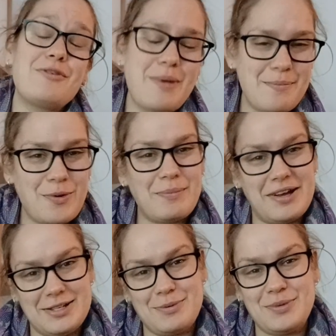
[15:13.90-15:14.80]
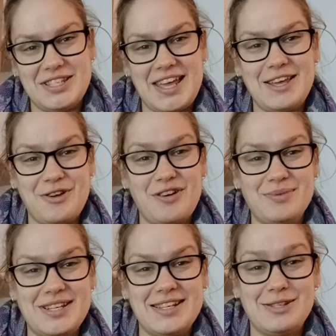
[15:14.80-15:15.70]
remember when my husband was taking her
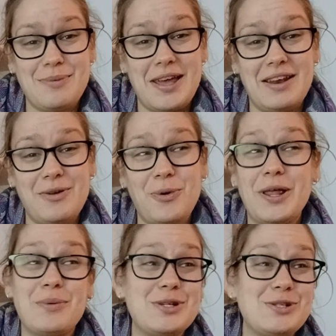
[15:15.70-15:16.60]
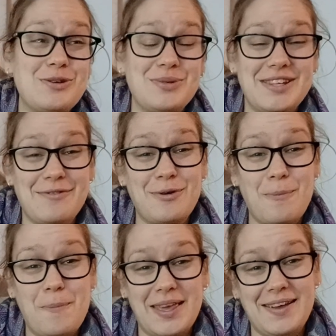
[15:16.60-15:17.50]
upstairs to bed, all I wanted to do was give her
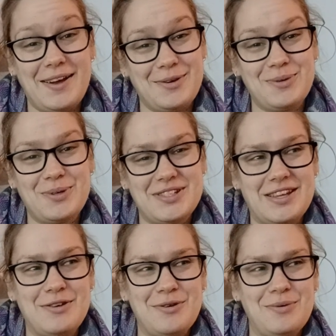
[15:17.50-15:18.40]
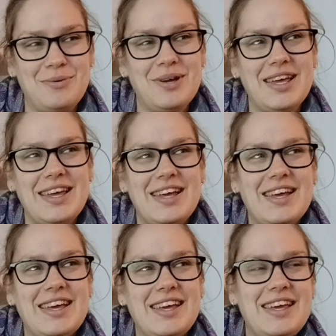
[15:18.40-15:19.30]
a big cuddle because I knew
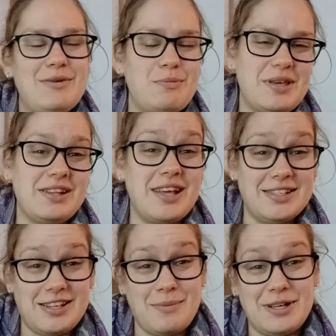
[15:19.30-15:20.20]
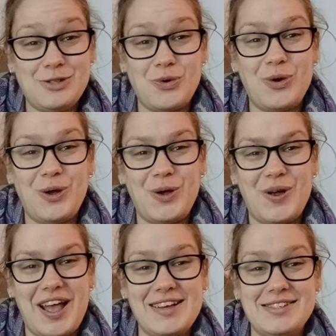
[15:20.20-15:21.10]
it would be the last time I saw her
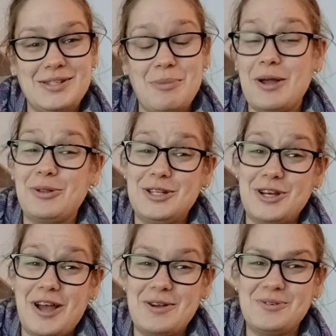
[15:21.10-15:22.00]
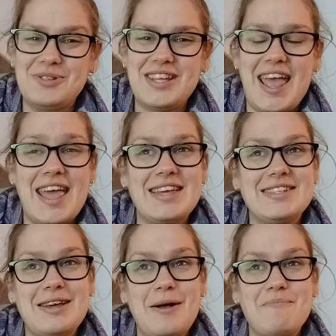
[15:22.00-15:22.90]
as my only child.
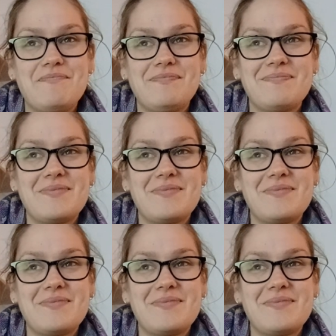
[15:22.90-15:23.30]
And,